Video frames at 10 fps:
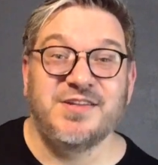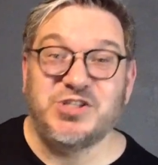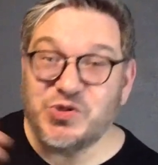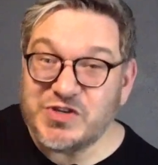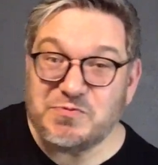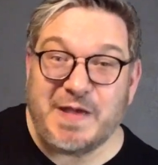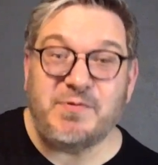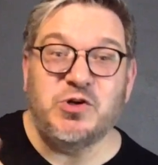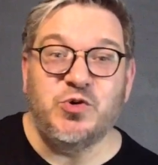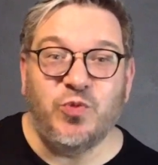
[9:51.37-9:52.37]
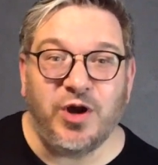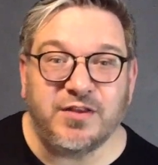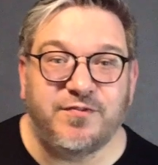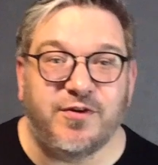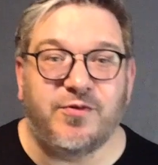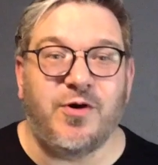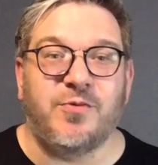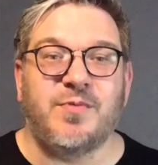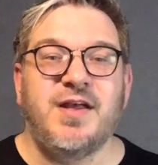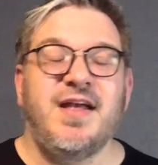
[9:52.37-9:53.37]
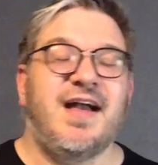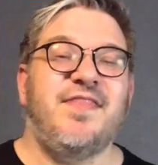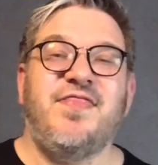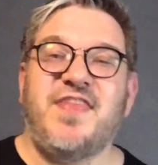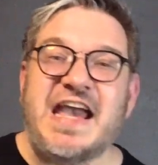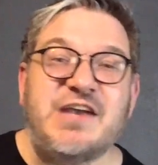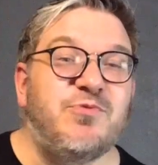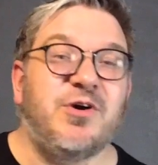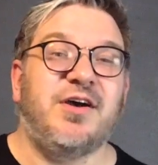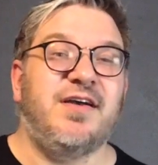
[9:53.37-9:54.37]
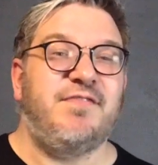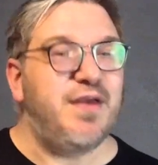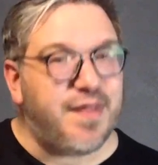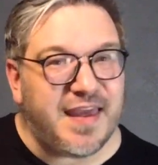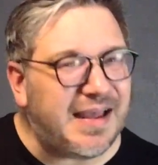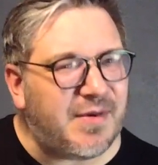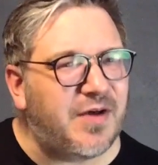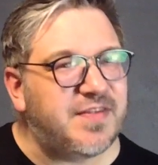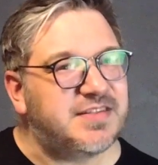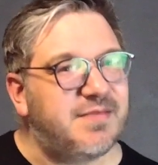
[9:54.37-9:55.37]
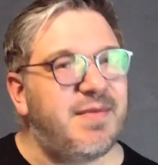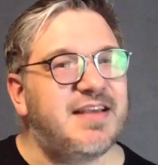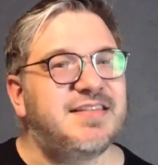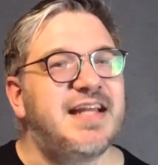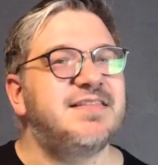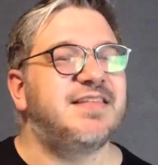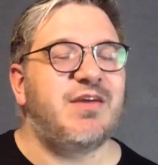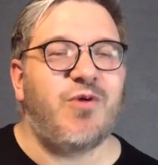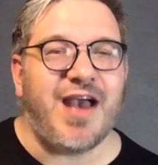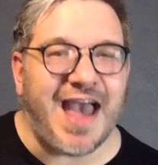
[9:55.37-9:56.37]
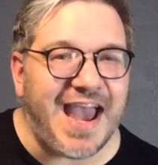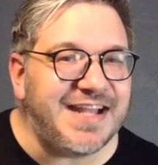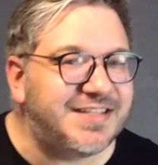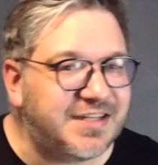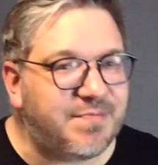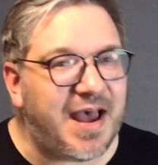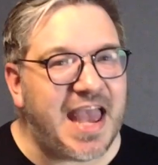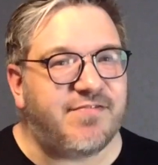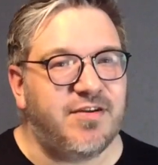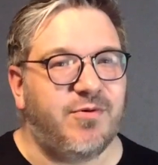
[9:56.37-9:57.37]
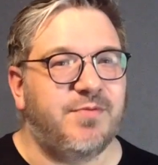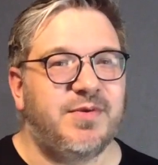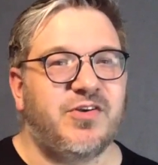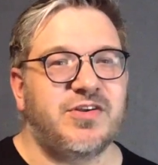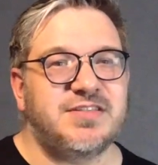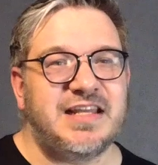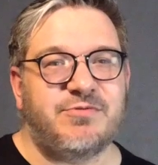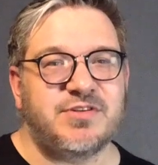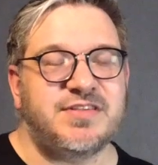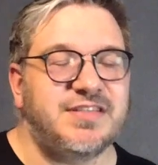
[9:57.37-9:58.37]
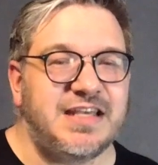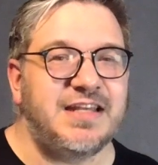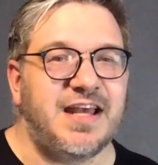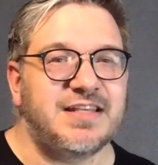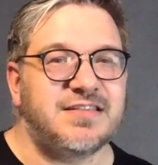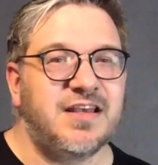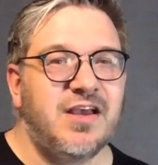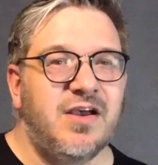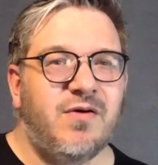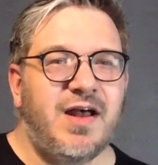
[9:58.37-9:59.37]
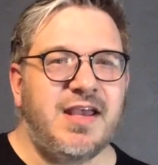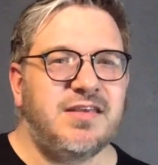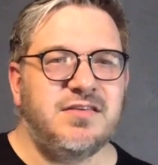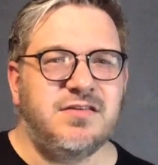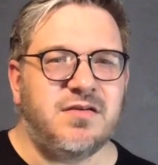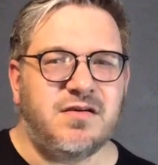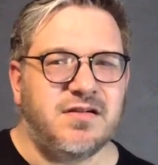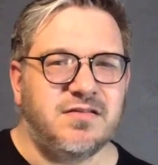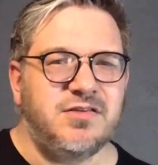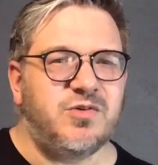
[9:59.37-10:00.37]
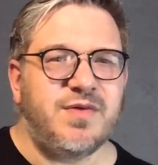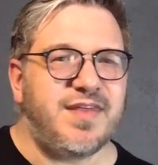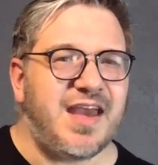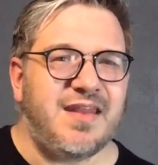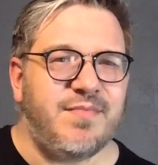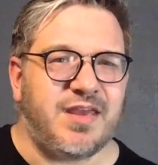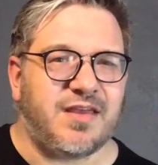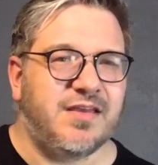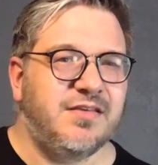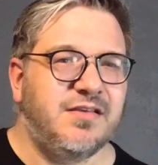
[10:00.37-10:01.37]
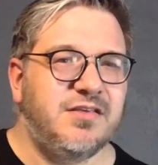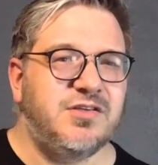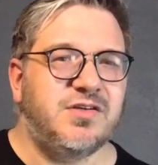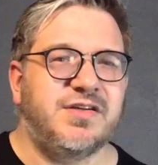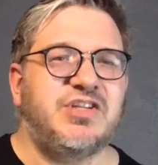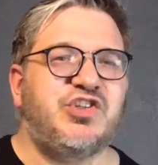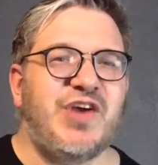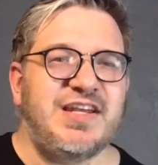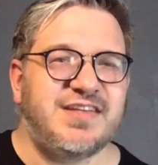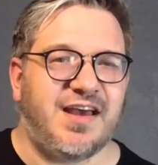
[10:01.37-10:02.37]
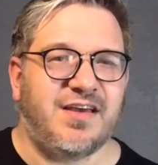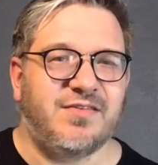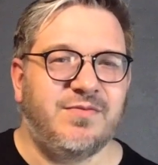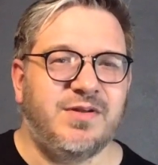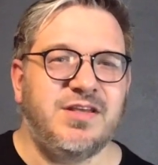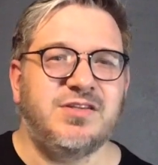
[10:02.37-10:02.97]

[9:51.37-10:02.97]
Jewish people who worked for Rome. And they were, if you think about this, it makes sense. They were hated by everyone because they were seen as, hey, you're with the enemy. You're a traitor. What are you